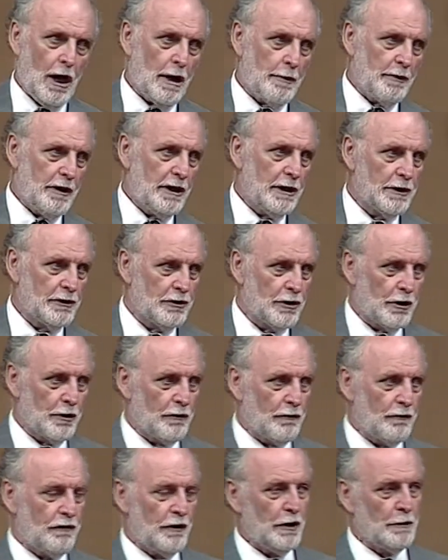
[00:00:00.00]
Army
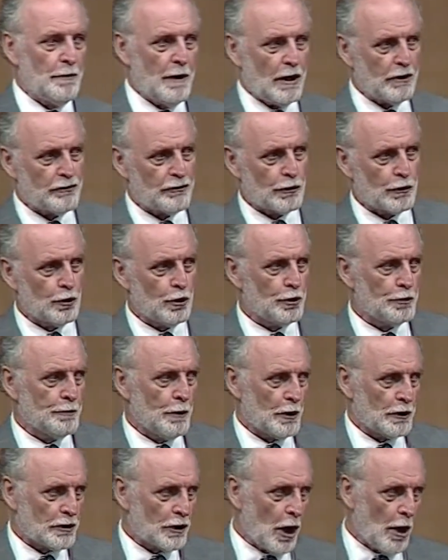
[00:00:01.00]
under Field Marshal Lord
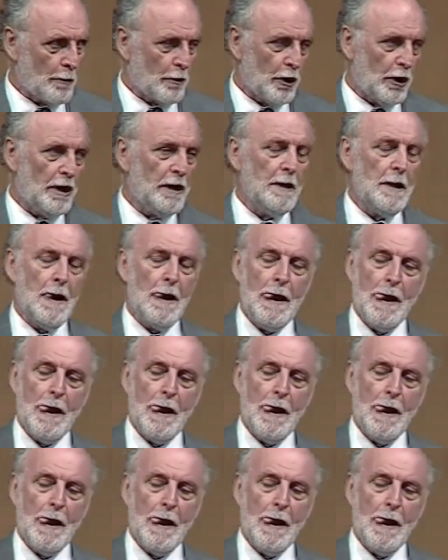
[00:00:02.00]
Montgomery